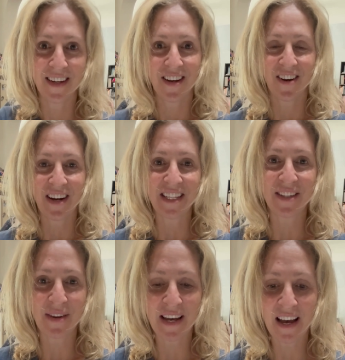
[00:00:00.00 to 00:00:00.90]
All right,
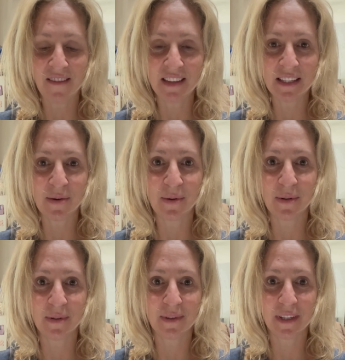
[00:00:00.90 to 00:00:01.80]
so I have this
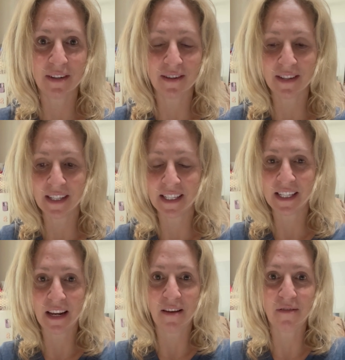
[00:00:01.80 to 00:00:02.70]
whole little
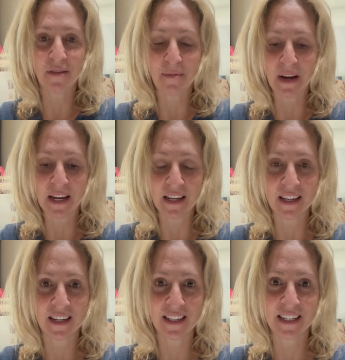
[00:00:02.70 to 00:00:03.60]
setup for my
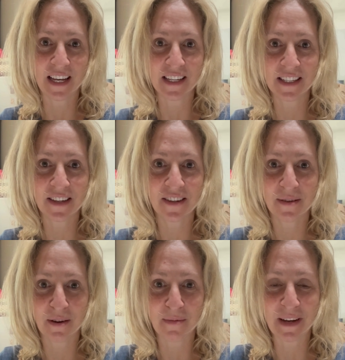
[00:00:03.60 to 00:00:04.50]
desk
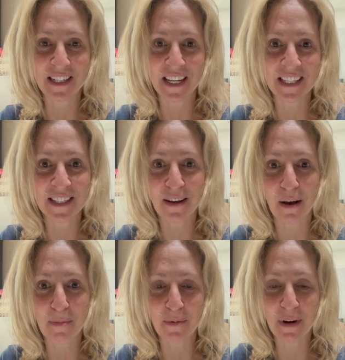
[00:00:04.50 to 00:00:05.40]
or my
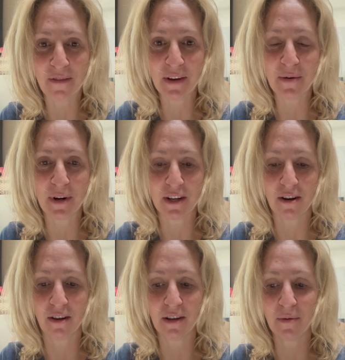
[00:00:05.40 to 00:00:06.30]
desktop or whatever you want to
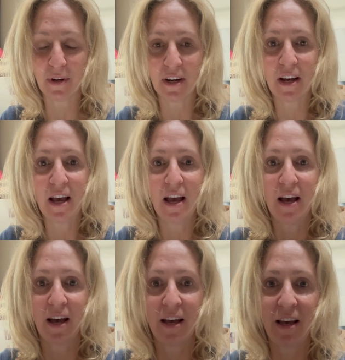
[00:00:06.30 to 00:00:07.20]
call it, where
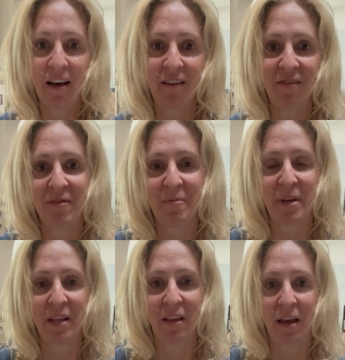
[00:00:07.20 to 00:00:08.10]
I have
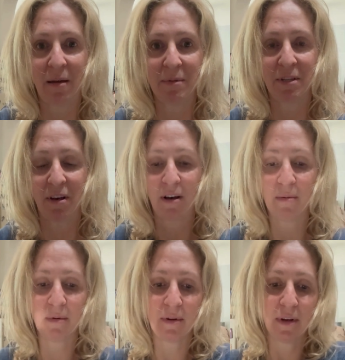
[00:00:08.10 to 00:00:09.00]
my
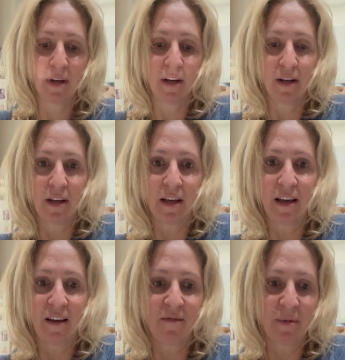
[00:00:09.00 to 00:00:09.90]
laptop, I
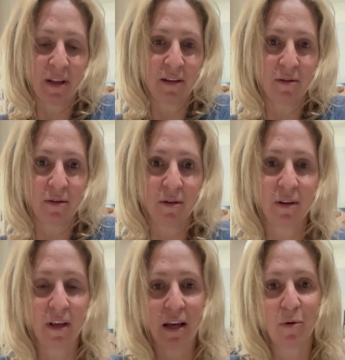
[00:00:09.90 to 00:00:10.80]
have my little
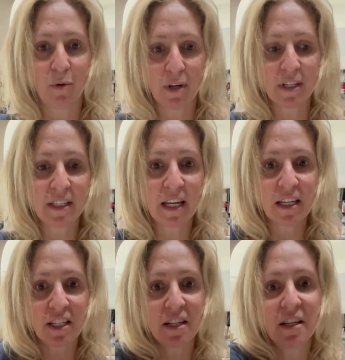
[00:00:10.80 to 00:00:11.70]
like
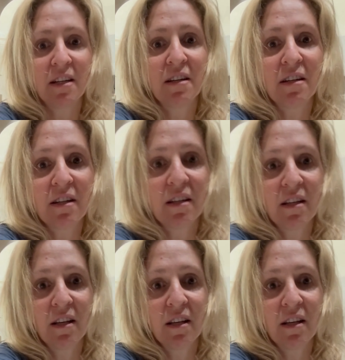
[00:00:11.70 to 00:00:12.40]
workstation here.